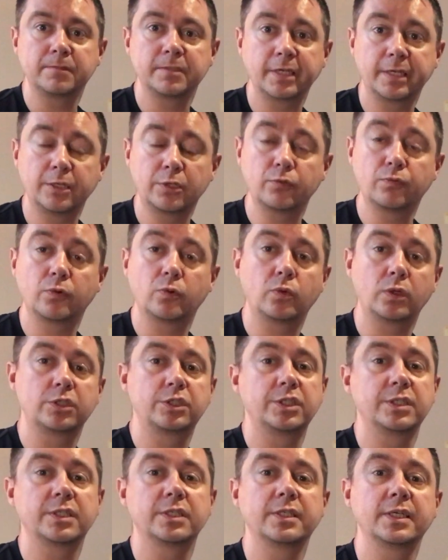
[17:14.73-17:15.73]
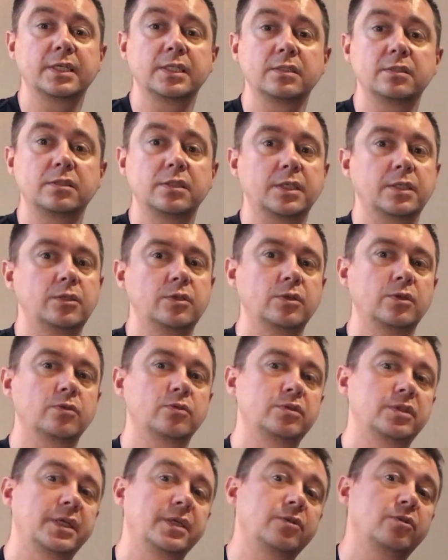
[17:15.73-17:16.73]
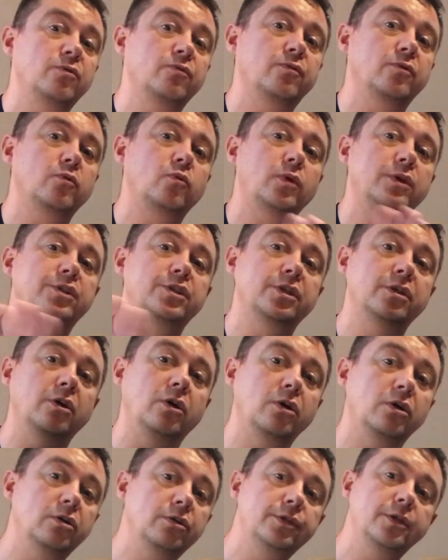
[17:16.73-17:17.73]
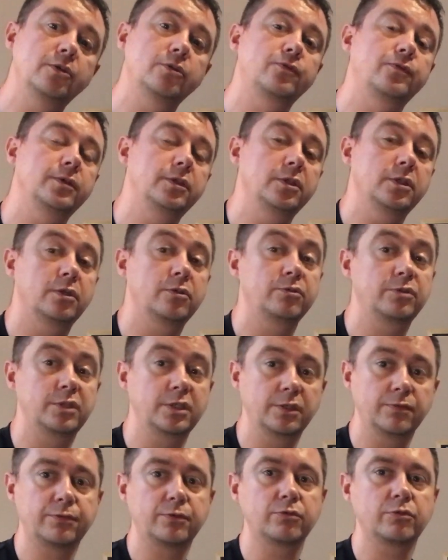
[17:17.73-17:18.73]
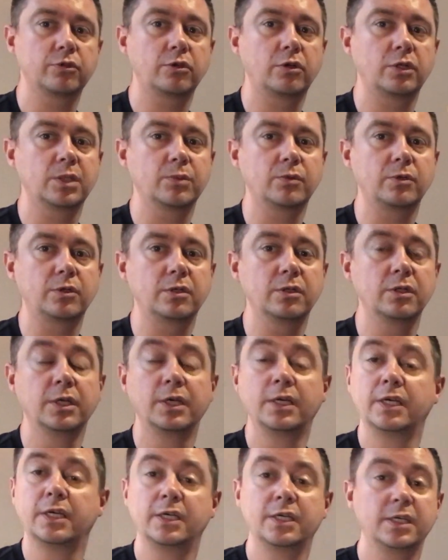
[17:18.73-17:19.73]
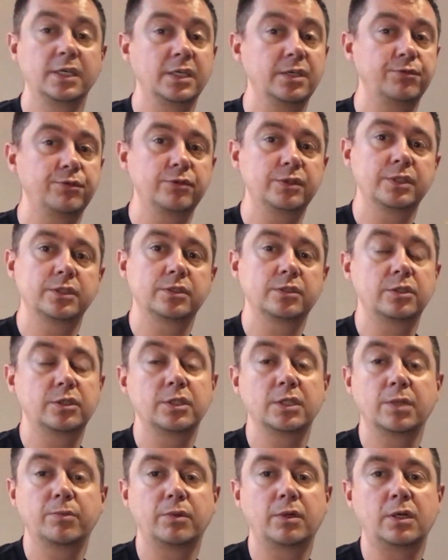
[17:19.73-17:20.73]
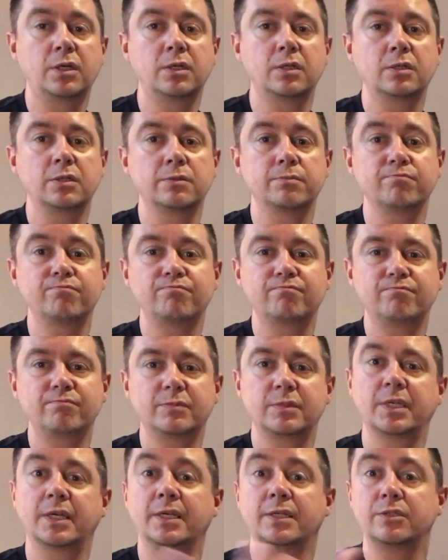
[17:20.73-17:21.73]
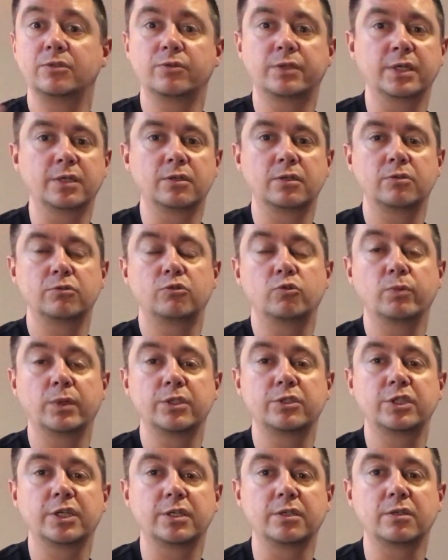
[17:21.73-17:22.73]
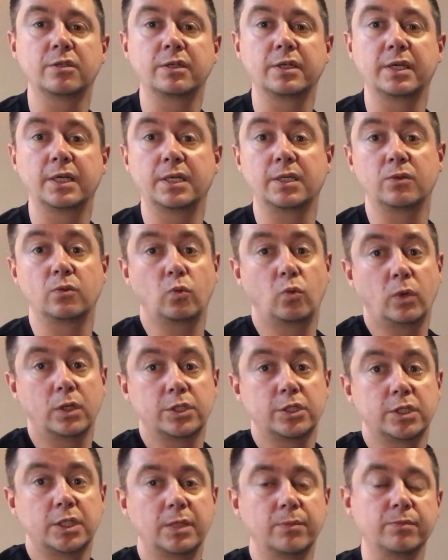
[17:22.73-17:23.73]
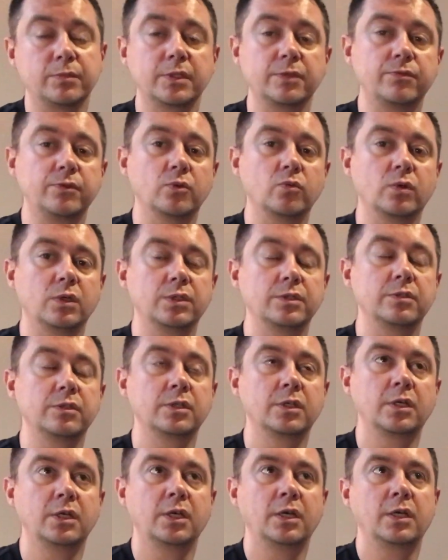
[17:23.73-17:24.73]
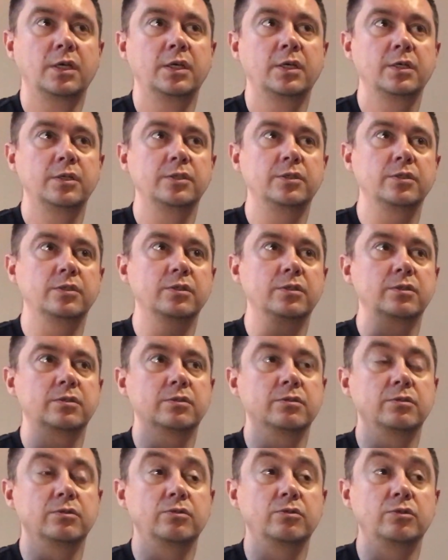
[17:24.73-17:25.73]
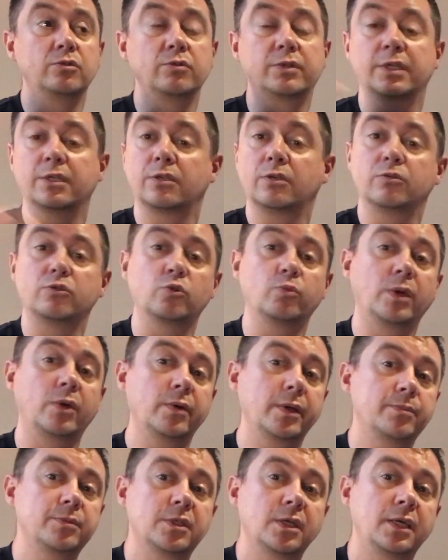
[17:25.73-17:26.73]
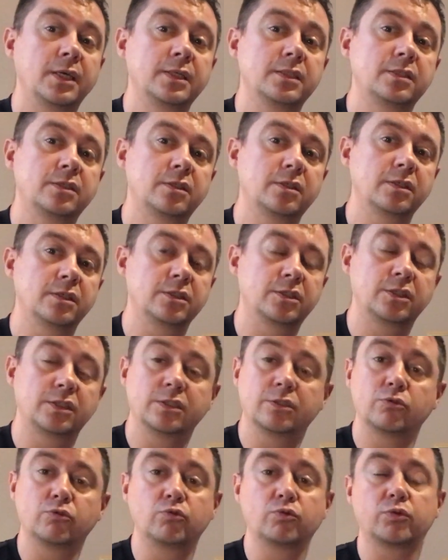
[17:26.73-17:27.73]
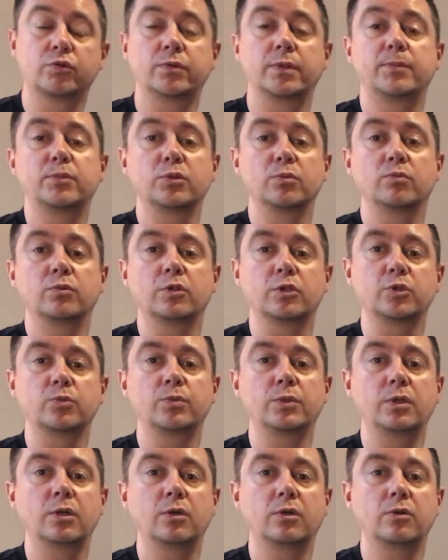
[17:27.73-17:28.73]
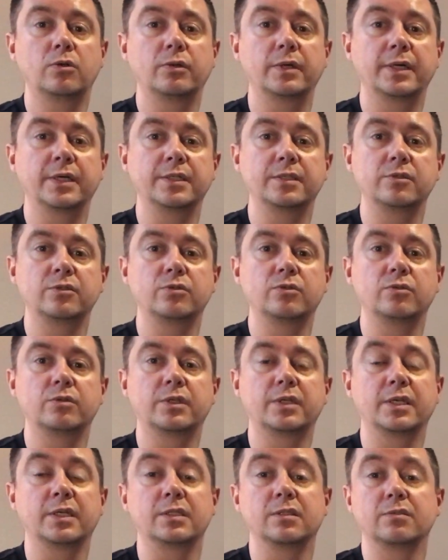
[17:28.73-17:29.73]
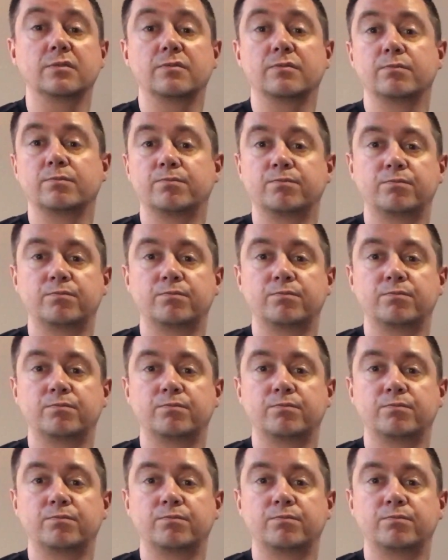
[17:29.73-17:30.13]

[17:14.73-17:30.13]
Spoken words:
Thank you for watching again. Thank you for watching all those videos, if you saw them all. If you didn't see them all, yeah, you can go to my channel and watch them if you want. You can go to my website, it's in the description box below, and you can